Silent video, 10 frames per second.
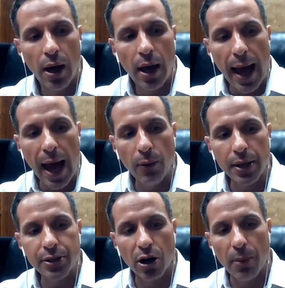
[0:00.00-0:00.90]
how do I
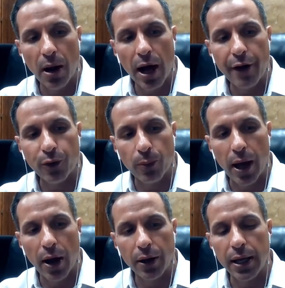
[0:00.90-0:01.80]
turn my life
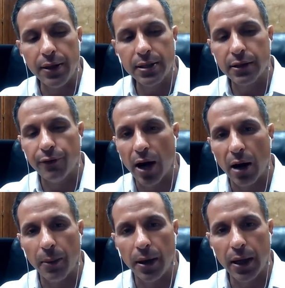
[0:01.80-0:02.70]
around in this
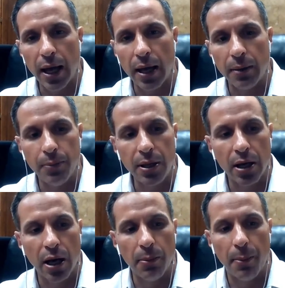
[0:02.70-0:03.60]
environment and
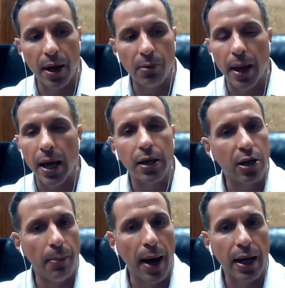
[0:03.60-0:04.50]
become a better man and
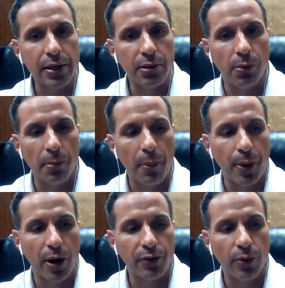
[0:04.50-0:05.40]
come back as someone my
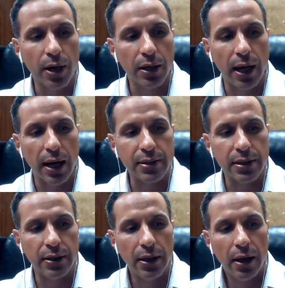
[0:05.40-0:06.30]
parents recognize?
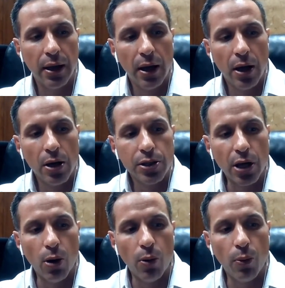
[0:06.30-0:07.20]
And
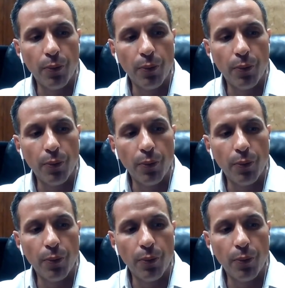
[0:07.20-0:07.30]
so